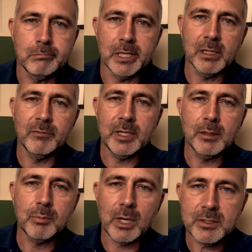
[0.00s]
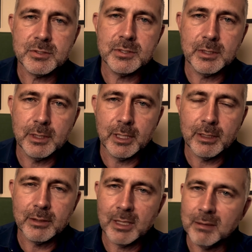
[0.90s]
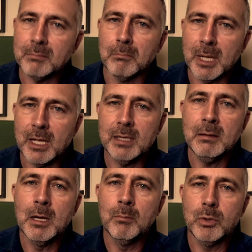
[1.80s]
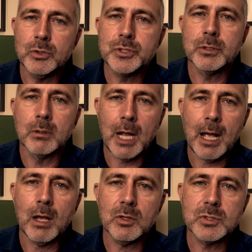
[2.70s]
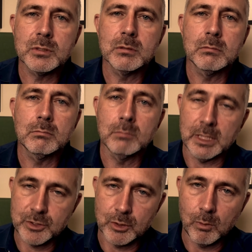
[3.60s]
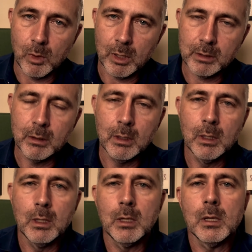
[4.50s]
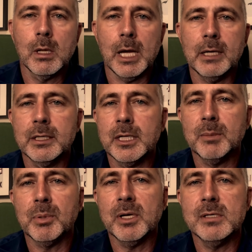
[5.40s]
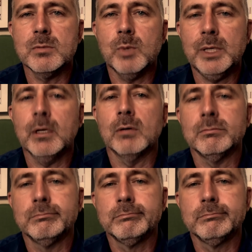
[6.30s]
elevated prices in there that may push your house that you want out of the appraised window.